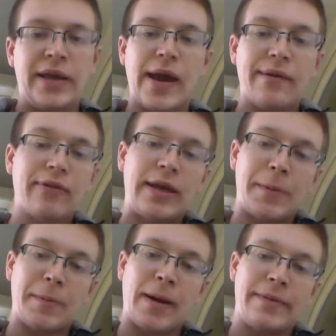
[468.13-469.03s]
You have to
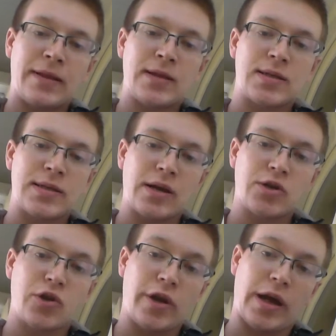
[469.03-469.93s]
keep in mind that this is
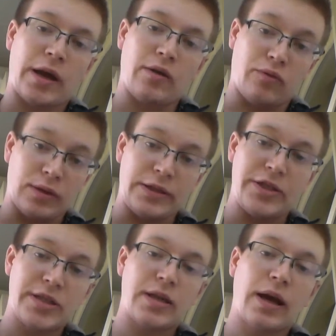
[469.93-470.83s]
actually a kind of
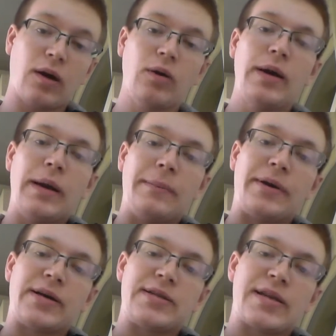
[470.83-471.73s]
religious style,
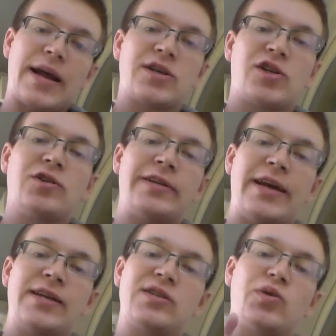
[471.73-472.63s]
because it actually
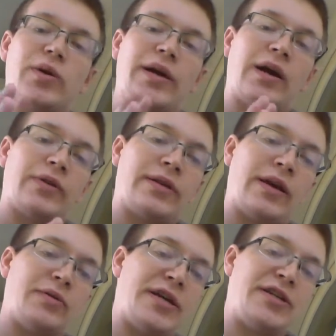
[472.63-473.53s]
takes into account the
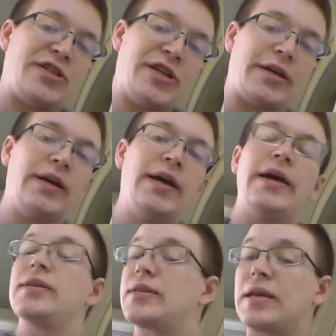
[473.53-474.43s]
Tao Te Ching,
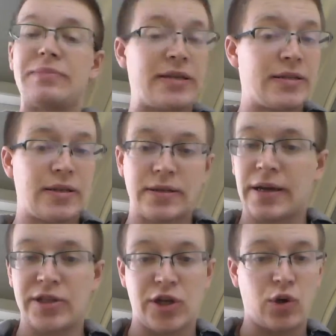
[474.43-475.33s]
in the same sense that
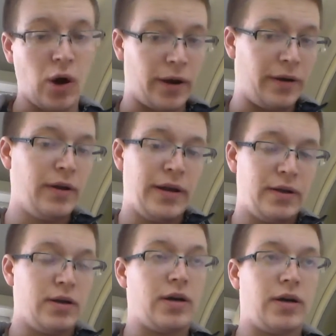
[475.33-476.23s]
Tai Chi Chuan,
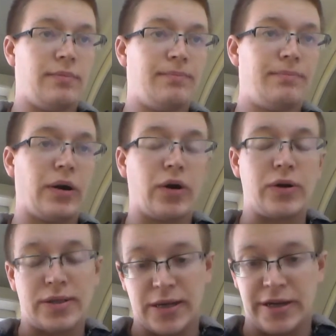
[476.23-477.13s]
better
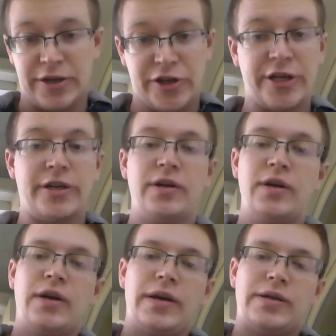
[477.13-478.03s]
known as Tai Chi,
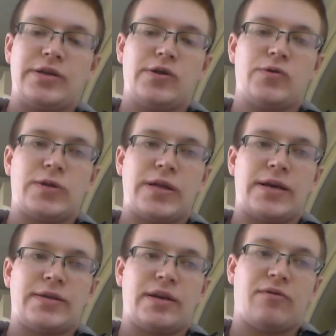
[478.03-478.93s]
is used
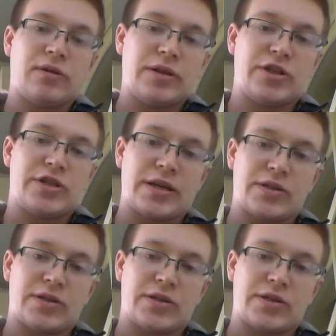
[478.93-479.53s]
as a religious